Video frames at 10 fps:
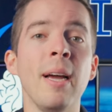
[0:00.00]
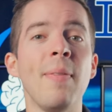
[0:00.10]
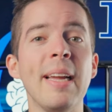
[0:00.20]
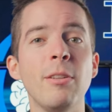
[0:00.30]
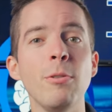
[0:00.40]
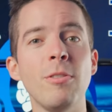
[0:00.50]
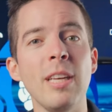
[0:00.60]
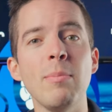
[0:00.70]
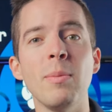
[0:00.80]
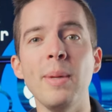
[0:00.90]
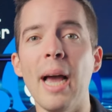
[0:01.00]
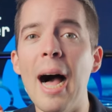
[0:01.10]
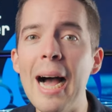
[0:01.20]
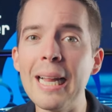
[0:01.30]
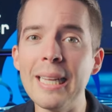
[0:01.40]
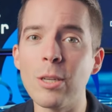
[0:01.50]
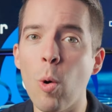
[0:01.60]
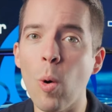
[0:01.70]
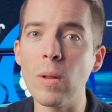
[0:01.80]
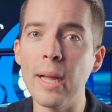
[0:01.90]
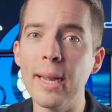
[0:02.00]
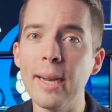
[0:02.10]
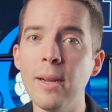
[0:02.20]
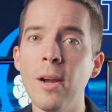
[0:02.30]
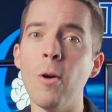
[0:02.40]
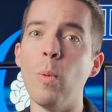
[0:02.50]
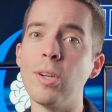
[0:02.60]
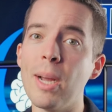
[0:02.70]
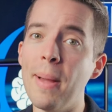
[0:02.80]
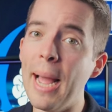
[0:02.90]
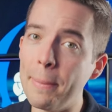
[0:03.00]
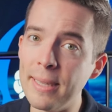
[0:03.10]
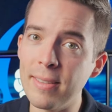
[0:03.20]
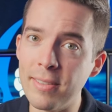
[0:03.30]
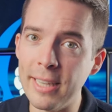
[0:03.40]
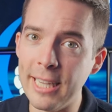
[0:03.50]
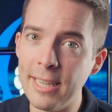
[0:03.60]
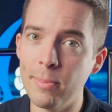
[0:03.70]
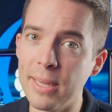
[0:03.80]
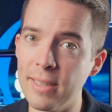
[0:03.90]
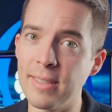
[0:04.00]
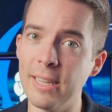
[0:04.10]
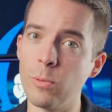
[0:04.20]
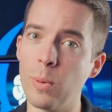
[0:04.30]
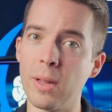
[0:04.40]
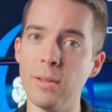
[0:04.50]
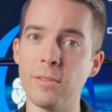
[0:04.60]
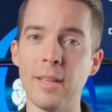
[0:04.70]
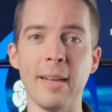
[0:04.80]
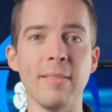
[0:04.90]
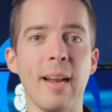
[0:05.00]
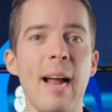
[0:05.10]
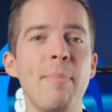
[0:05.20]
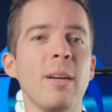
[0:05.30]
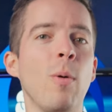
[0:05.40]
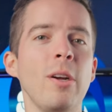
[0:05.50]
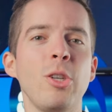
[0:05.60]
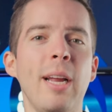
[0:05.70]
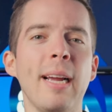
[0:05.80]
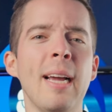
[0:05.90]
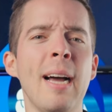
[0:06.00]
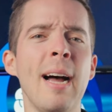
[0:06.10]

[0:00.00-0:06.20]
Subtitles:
They do seem to be highly correlated, which I'm happy to see because that's one of those things that I've been questioning.